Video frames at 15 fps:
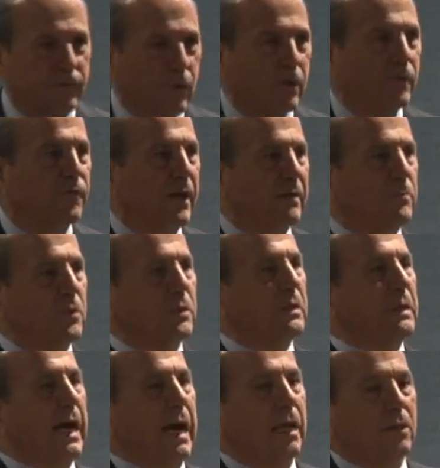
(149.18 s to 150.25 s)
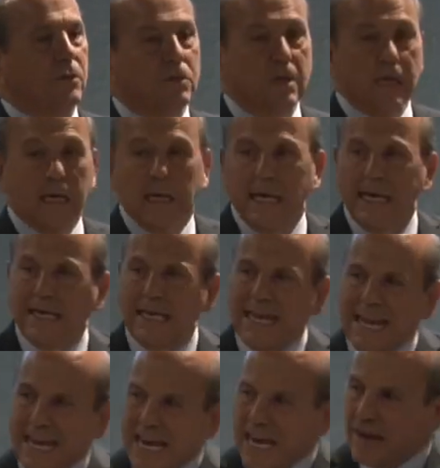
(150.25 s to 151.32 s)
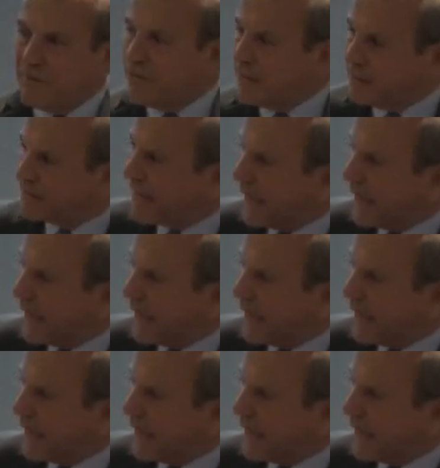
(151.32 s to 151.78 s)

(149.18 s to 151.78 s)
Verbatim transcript: of $35 million. In every